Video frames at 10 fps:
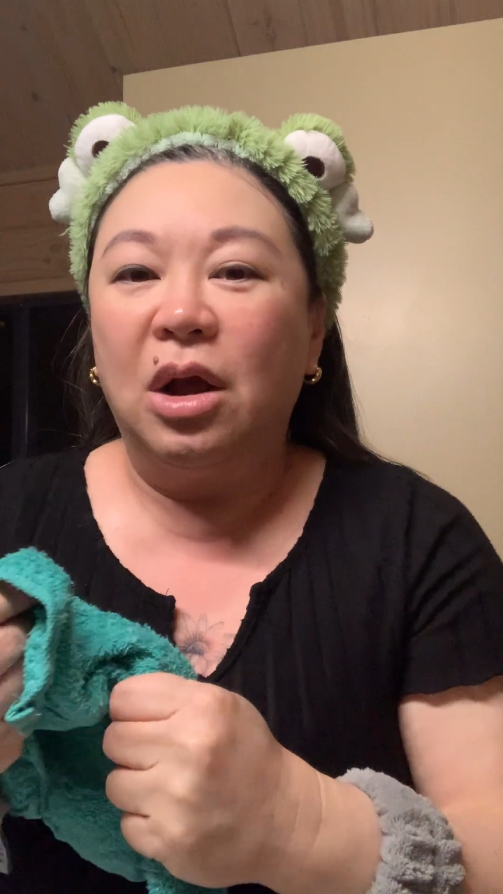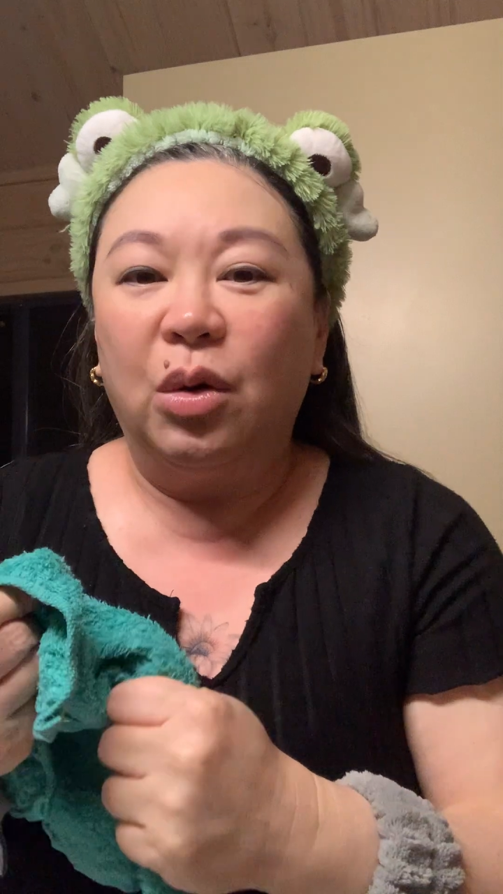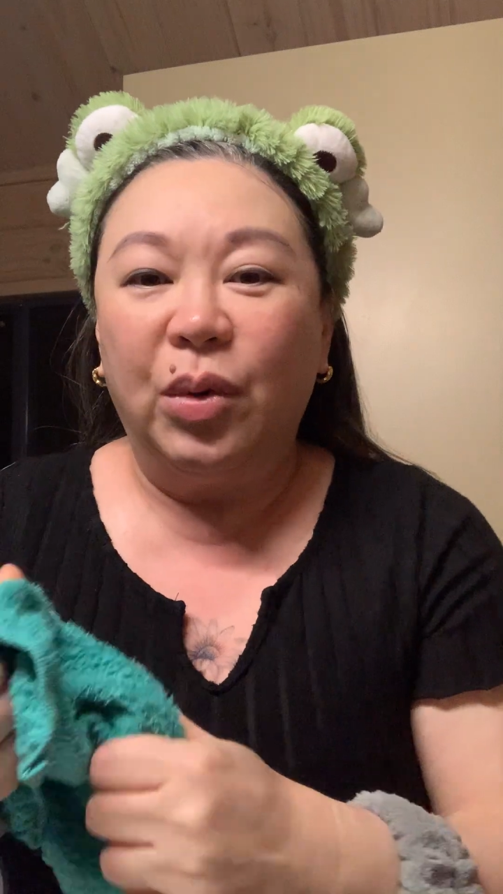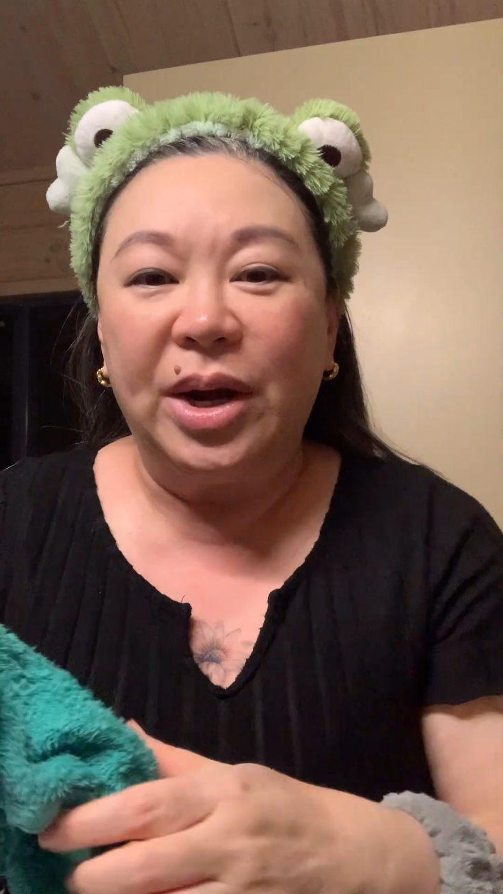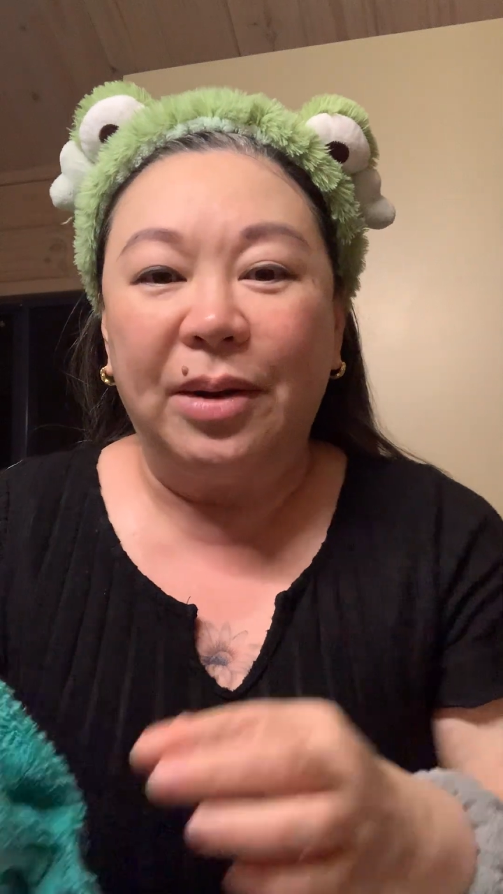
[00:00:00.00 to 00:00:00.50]

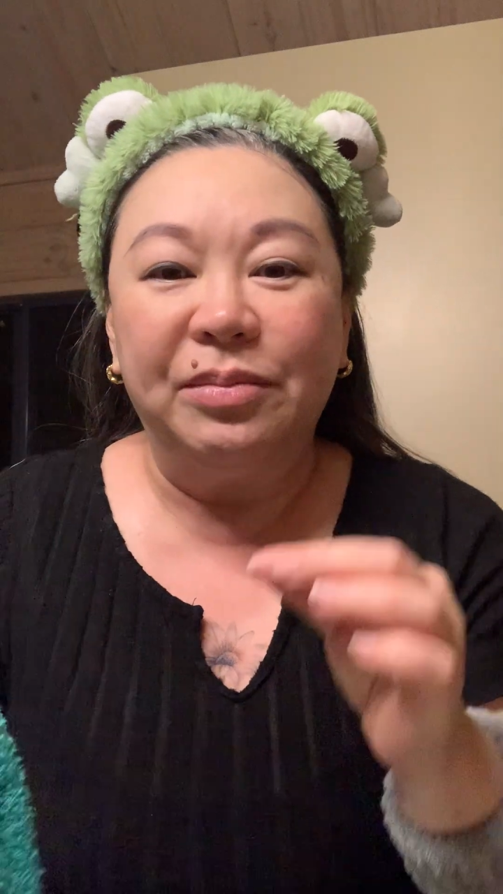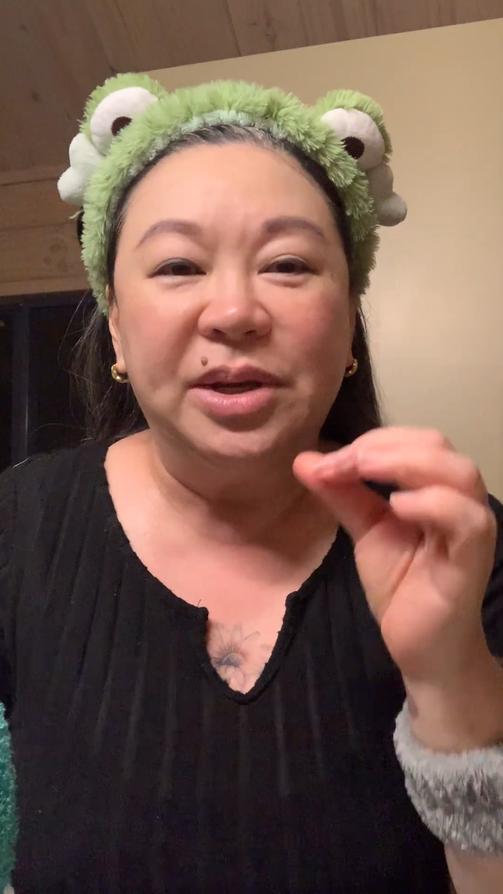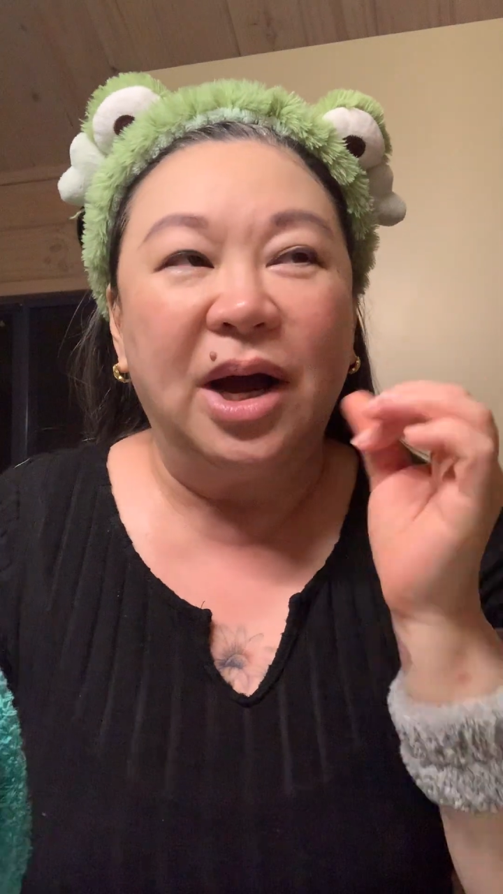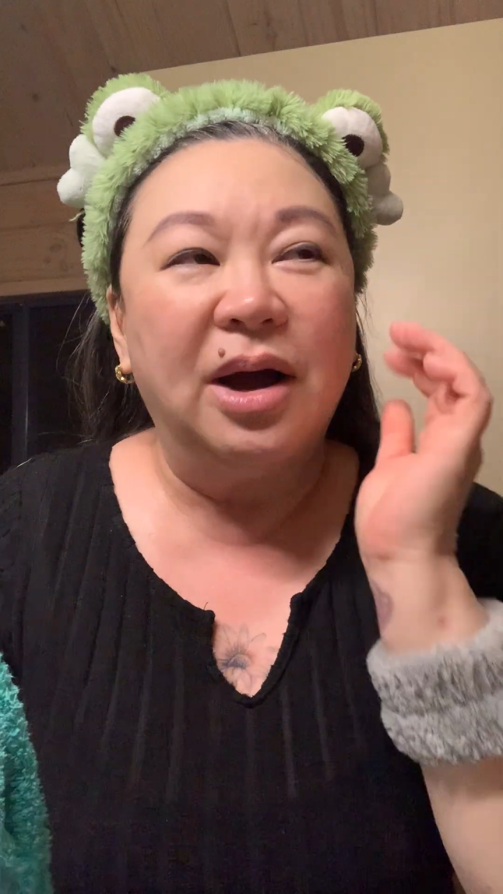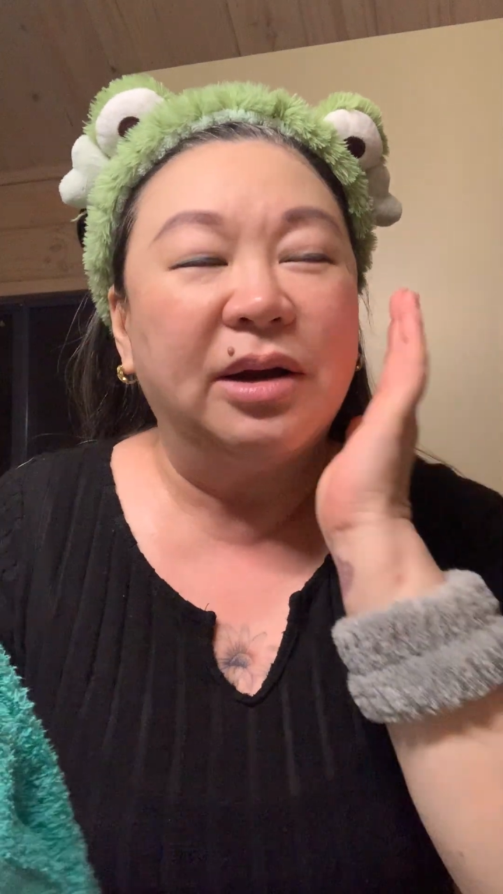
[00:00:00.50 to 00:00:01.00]
when I'm
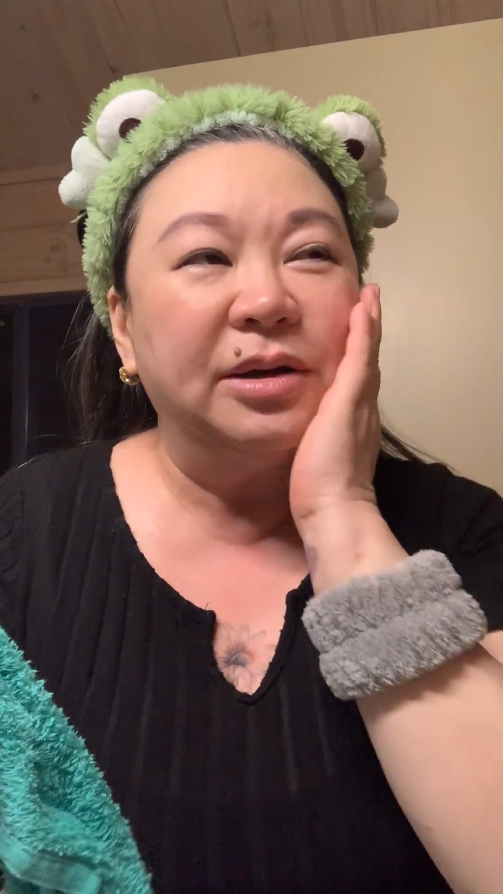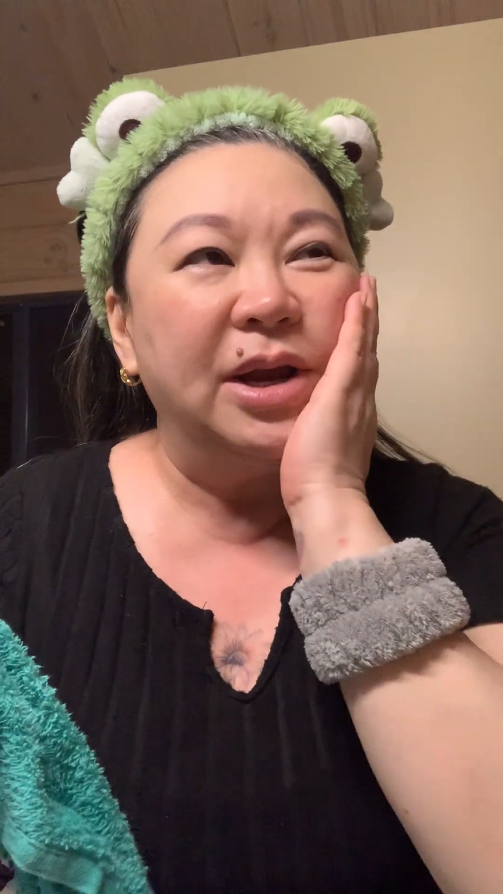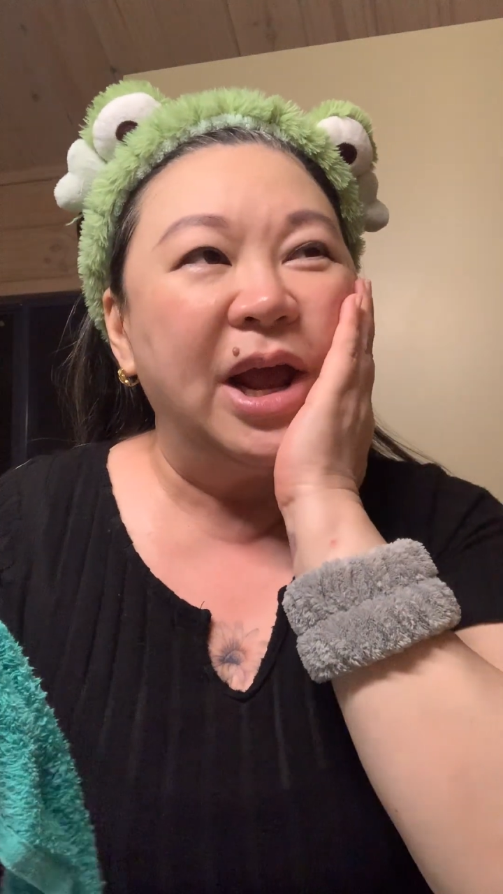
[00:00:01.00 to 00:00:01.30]
done.